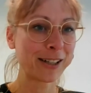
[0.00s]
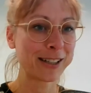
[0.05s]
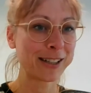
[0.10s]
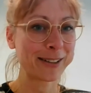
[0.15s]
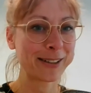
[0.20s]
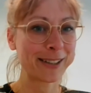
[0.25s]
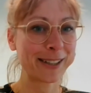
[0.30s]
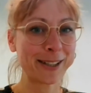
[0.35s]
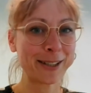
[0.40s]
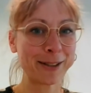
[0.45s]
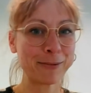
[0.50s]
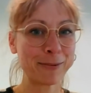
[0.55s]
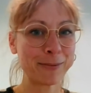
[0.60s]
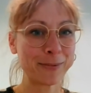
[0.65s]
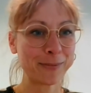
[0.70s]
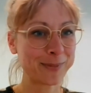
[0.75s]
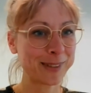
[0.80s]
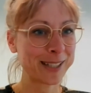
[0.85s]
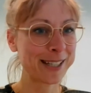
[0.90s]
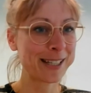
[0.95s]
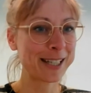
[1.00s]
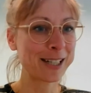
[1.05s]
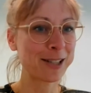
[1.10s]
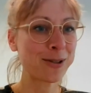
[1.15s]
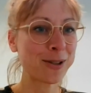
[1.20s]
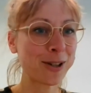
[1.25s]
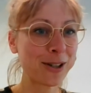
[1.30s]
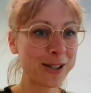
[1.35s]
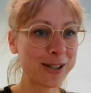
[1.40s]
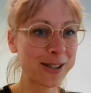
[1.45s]
uh, listening
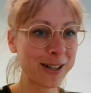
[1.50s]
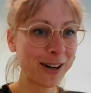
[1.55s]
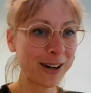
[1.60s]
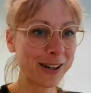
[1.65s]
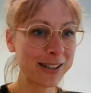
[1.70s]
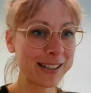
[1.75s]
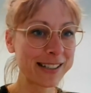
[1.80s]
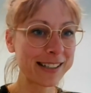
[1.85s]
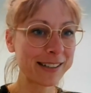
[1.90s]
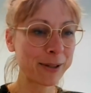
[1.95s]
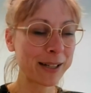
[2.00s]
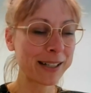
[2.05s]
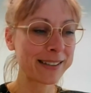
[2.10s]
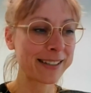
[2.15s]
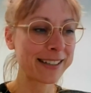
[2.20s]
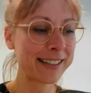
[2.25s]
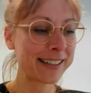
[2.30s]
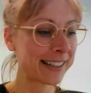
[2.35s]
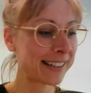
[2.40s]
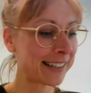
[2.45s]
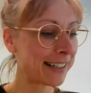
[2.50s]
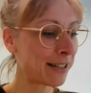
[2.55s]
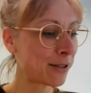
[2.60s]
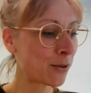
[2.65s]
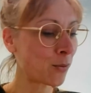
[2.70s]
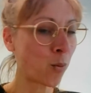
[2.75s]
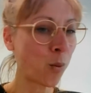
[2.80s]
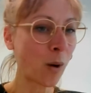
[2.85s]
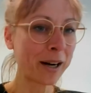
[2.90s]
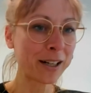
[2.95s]
to your songs i think at least
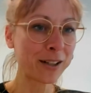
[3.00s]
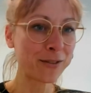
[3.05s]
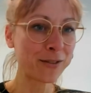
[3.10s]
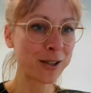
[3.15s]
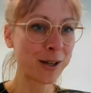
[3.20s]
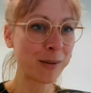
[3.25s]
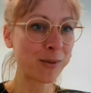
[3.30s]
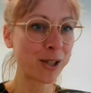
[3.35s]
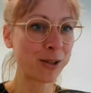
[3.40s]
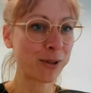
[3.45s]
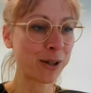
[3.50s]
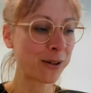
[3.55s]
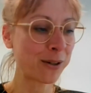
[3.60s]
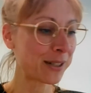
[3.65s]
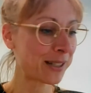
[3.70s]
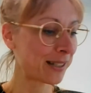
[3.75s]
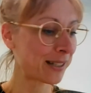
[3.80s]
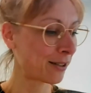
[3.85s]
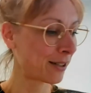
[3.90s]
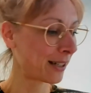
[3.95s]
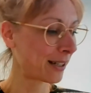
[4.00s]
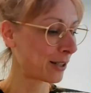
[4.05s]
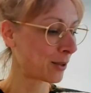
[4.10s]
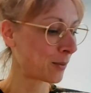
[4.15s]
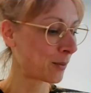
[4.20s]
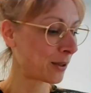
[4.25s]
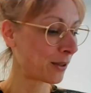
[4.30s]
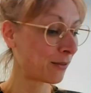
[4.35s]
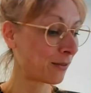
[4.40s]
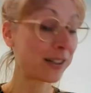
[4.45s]
one of them you wrote uh,
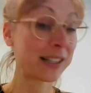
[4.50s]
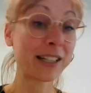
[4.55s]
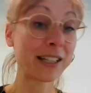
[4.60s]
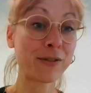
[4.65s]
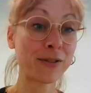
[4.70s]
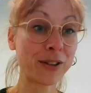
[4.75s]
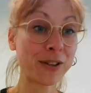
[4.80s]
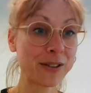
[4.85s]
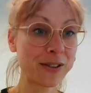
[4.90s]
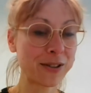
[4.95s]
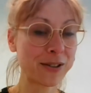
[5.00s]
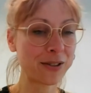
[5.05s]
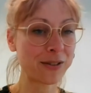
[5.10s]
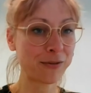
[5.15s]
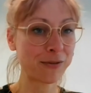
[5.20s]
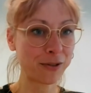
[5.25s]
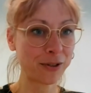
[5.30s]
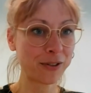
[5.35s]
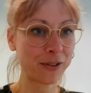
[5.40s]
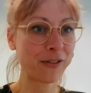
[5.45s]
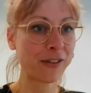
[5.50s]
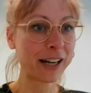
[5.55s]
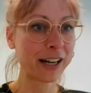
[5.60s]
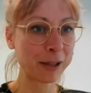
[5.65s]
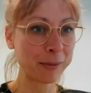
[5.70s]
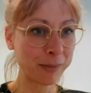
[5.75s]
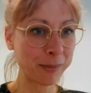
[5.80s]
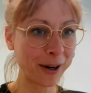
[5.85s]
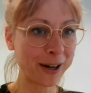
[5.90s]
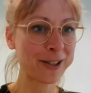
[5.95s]
specifically for this for the
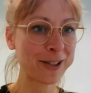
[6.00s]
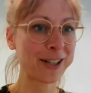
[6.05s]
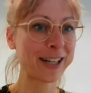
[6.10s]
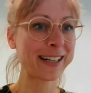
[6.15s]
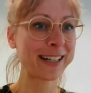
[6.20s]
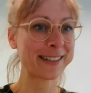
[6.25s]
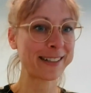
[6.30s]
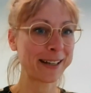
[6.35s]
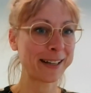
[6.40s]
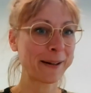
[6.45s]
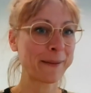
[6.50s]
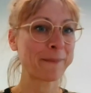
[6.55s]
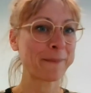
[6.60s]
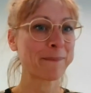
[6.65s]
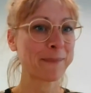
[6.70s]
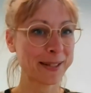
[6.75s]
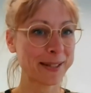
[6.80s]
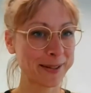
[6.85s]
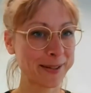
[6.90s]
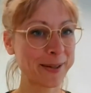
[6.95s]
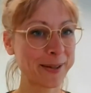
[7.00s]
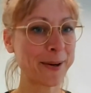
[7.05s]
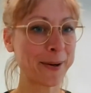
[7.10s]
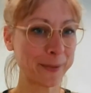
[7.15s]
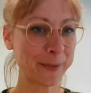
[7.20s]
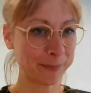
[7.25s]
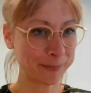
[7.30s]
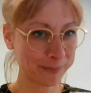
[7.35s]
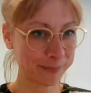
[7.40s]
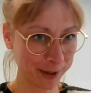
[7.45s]
final project
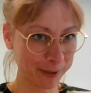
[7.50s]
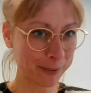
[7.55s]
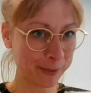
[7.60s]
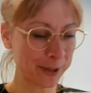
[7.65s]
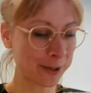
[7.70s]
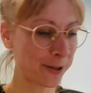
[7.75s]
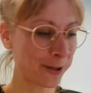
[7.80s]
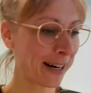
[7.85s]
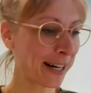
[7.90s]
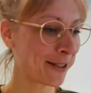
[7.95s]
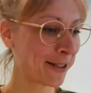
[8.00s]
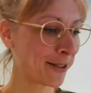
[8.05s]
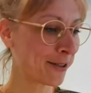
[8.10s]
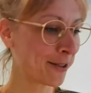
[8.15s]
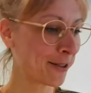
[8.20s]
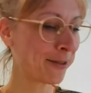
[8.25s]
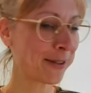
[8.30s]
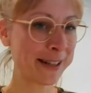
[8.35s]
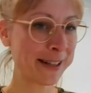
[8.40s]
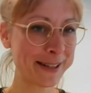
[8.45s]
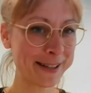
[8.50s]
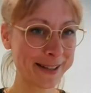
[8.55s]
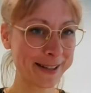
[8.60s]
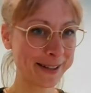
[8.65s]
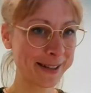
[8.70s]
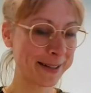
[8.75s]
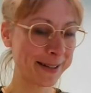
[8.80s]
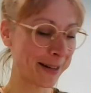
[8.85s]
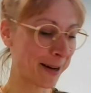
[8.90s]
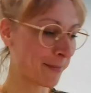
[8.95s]
so we'll try to do this
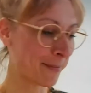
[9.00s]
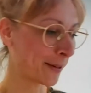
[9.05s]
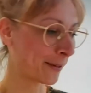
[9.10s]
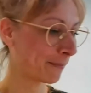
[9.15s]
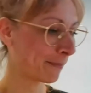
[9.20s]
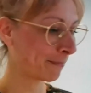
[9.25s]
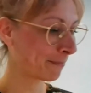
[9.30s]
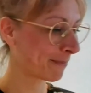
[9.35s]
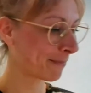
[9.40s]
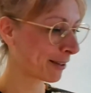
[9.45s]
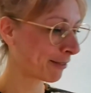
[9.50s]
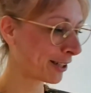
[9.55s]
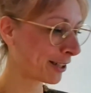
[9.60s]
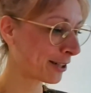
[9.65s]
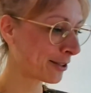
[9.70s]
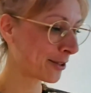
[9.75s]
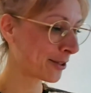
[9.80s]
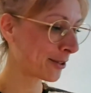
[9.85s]
this summer fingers